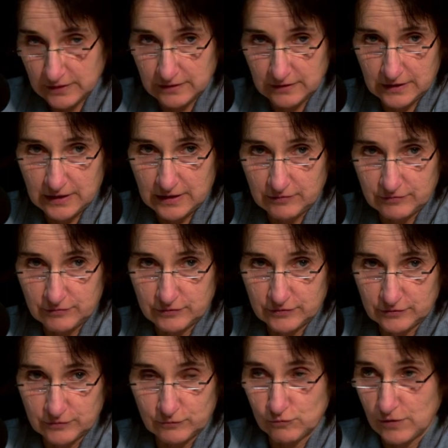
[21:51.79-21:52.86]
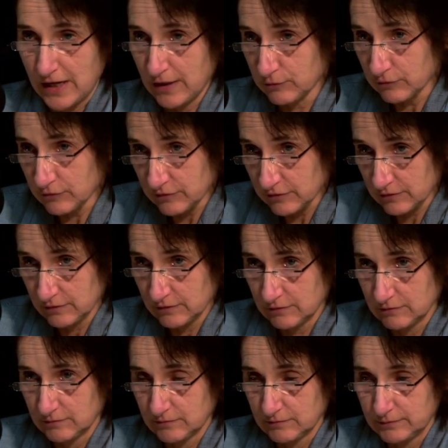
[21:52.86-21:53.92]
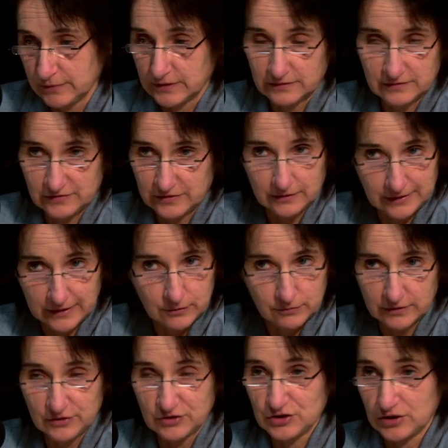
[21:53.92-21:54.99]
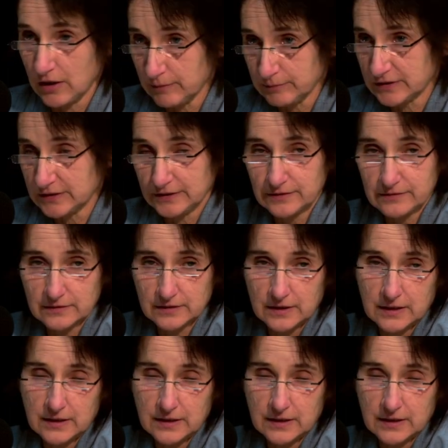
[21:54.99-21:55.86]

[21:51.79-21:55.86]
They have sort of round but still equally sharp teeth.